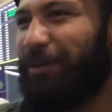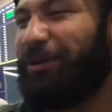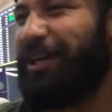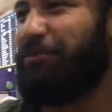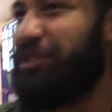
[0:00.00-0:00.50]

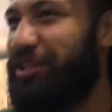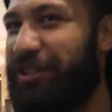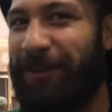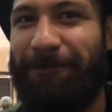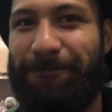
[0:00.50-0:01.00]
Wait, my
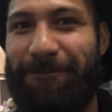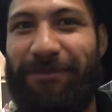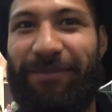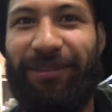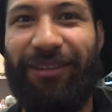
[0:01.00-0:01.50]
phone's on
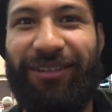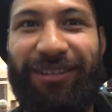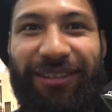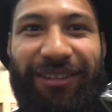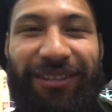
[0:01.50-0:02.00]
1%, so this
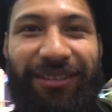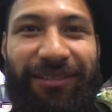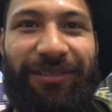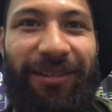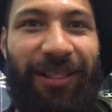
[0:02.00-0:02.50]
is the
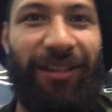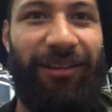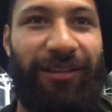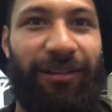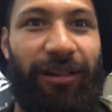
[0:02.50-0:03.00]
only bit that we're
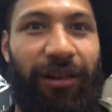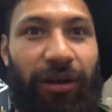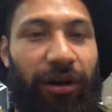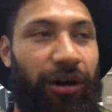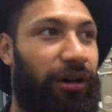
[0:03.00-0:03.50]
going to be able to
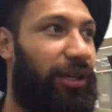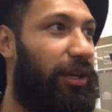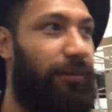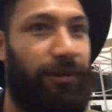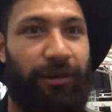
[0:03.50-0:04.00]
get. Oh,
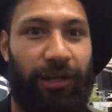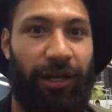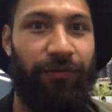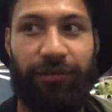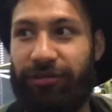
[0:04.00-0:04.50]
okay. I
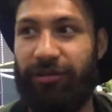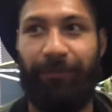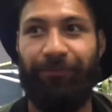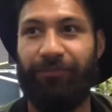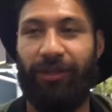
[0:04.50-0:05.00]
love you.
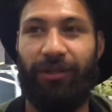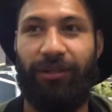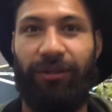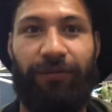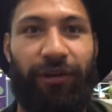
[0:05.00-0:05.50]

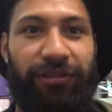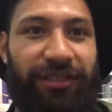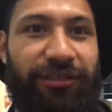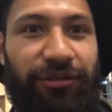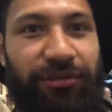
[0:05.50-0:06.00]
Follow
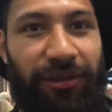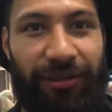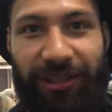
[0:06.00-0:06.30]
Sitsus.